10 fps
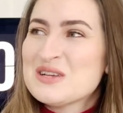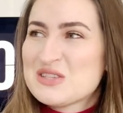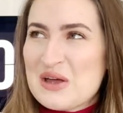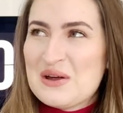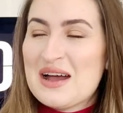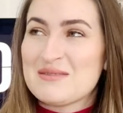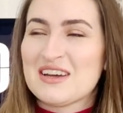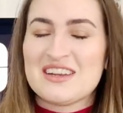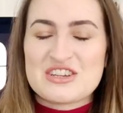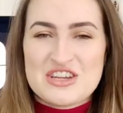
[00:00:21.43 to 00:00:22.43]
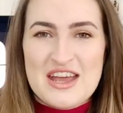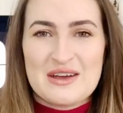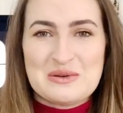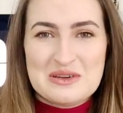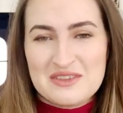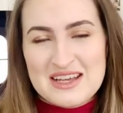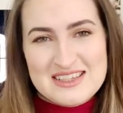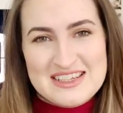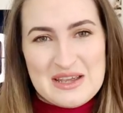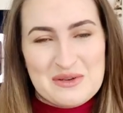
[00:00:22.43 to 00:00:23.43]
So I'm going to share all of
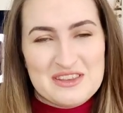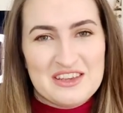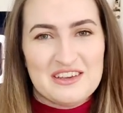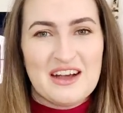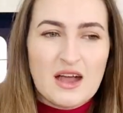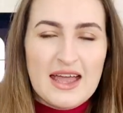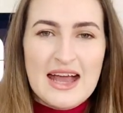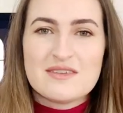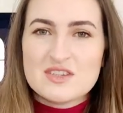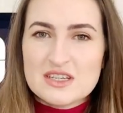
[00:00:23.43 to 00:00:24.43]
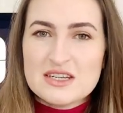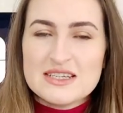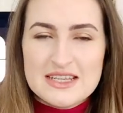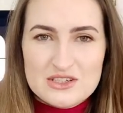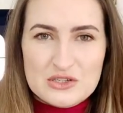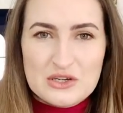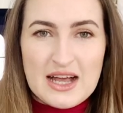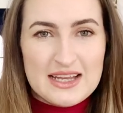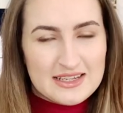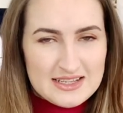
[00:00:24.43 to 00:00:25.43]
that today with you. I have done a
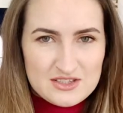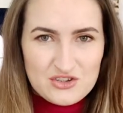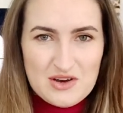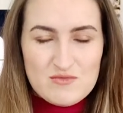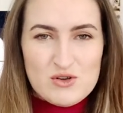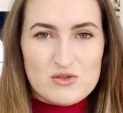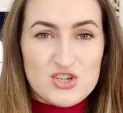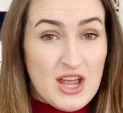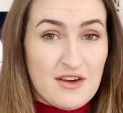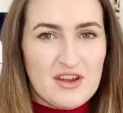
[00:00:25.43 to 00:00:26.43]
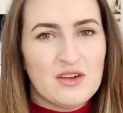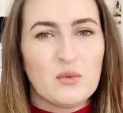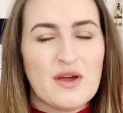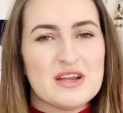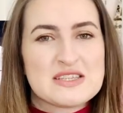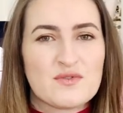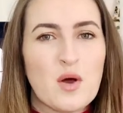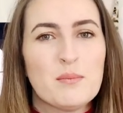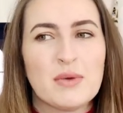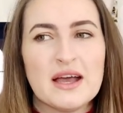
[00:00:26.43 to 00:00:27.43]
TikTok and an Instagram reel sharing where it's
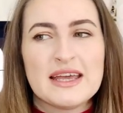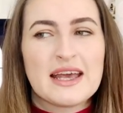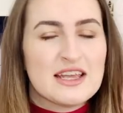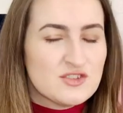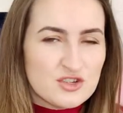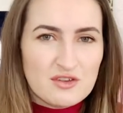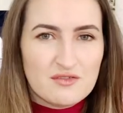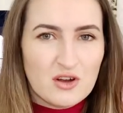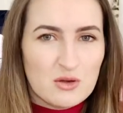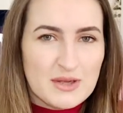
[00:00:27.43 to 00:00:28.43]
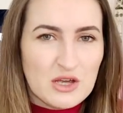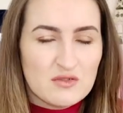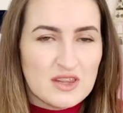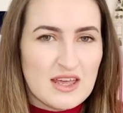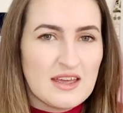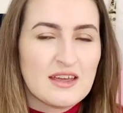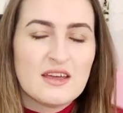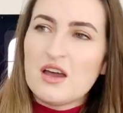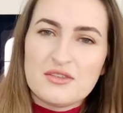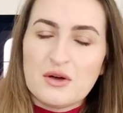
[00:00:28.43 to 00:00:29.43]
from, but in case you don't follow me over there,
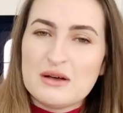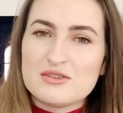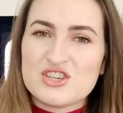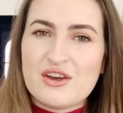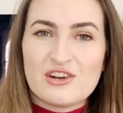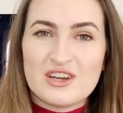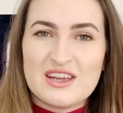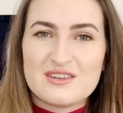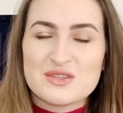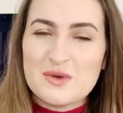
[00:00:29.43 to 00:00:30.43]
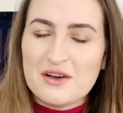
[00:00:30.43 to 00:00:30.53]
I thought I would share it on here as